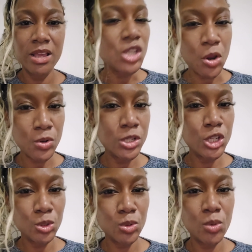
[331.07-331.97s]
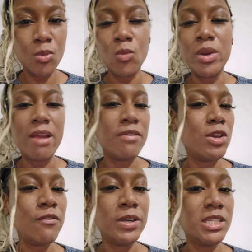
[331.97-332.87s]
turn to whenever
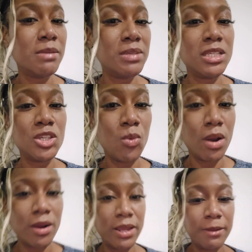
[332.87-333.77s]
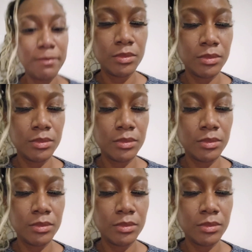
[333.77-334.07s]
you feel tempted to worry.